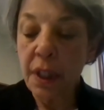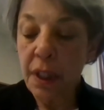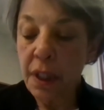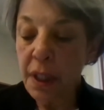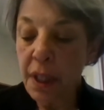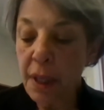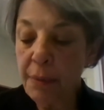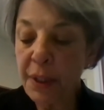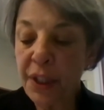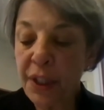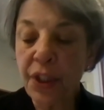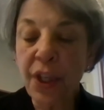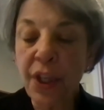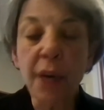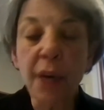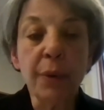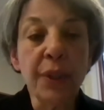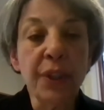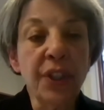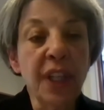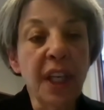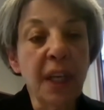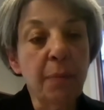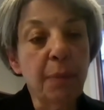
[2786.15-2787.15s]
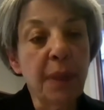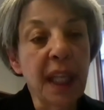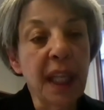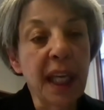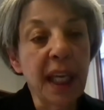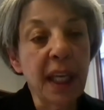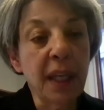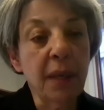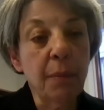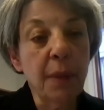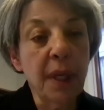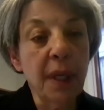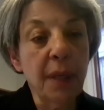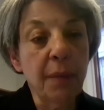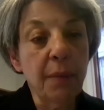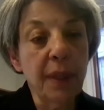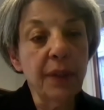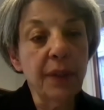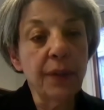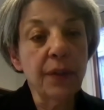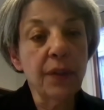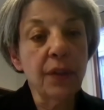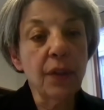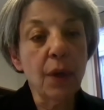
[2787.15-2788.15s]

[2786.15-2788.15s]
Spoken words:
let me start with state plan amendments.